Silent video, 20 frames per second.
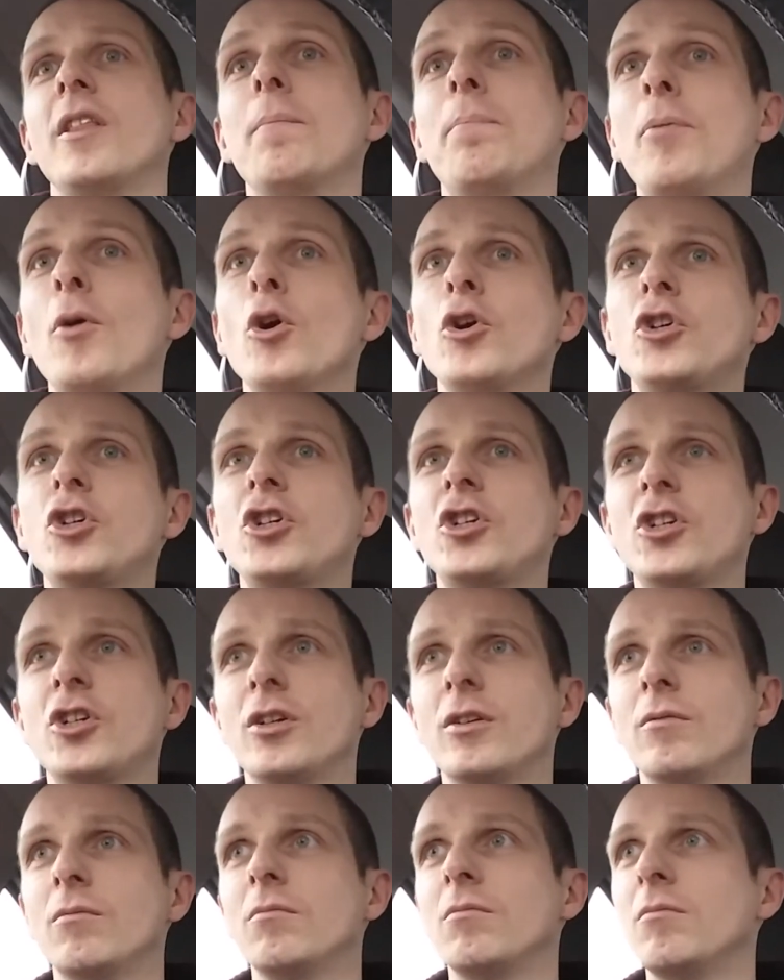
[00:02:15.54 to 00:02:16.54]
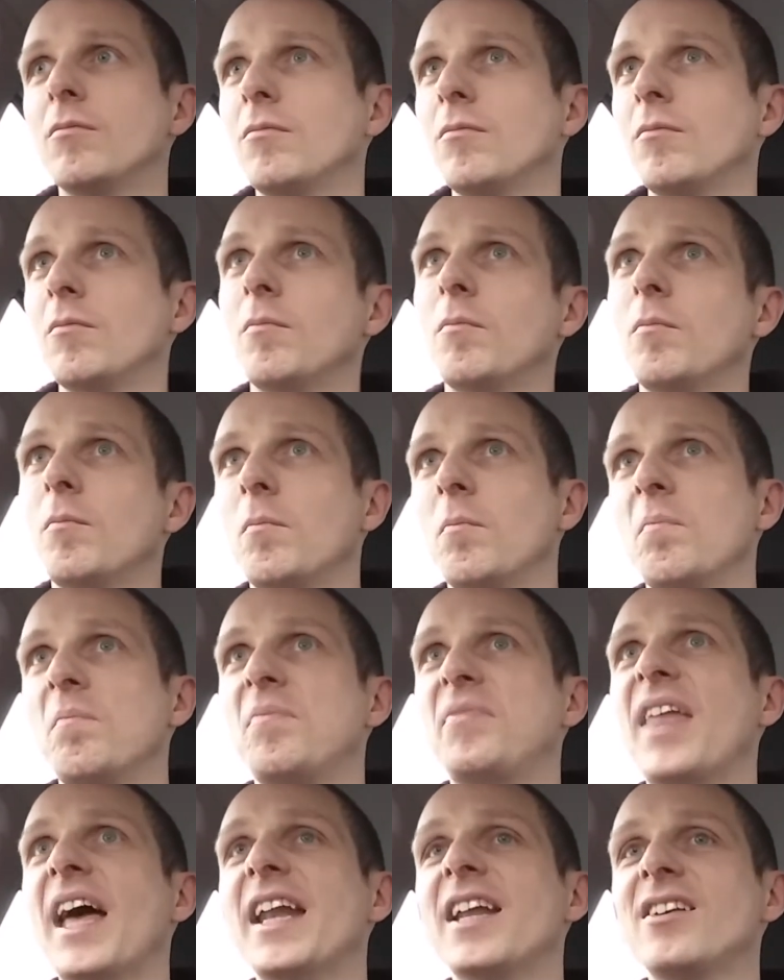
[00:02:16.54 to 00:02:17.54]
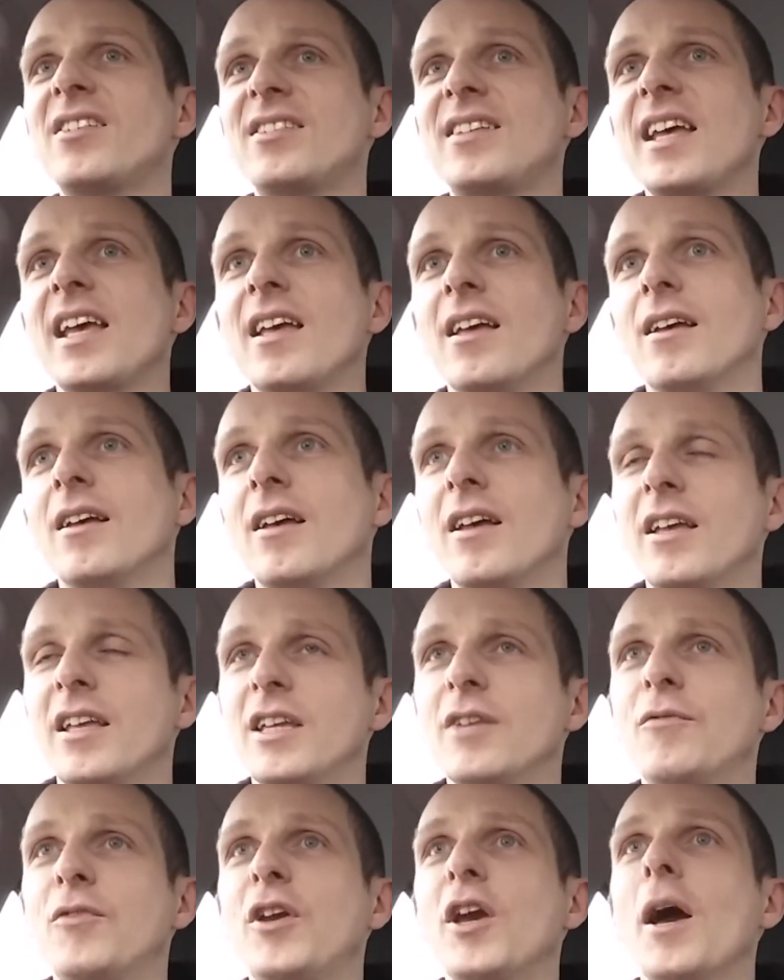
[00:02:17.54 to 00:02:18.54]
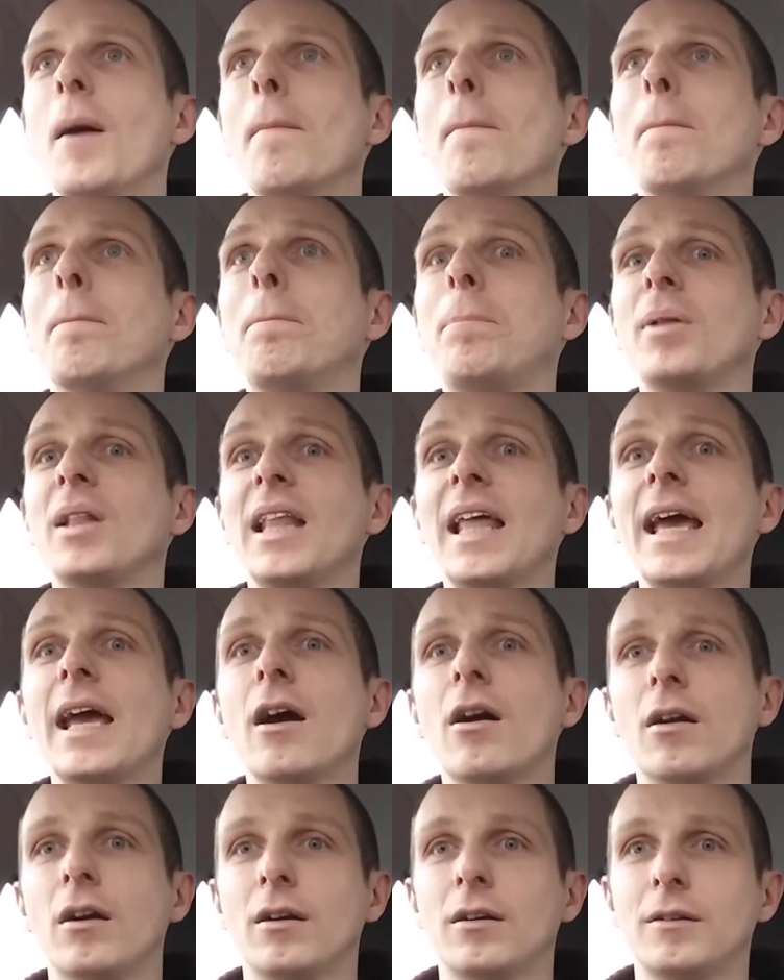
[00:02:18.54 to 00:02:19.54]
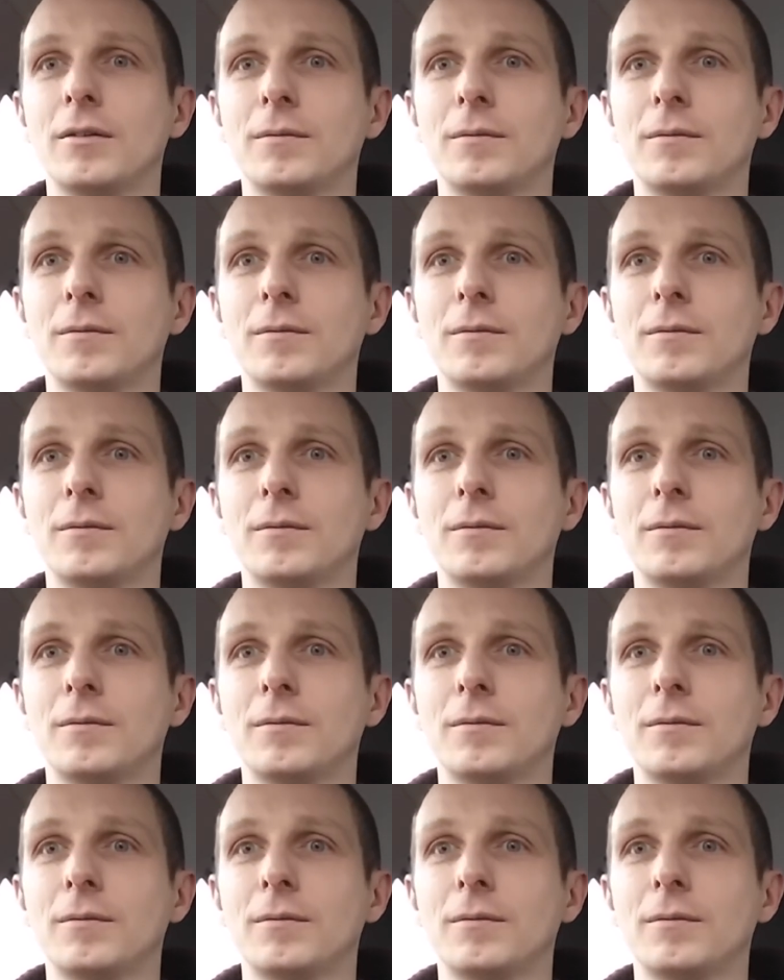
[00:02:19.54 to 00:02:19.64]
the Bush dynasty. You've got Blair,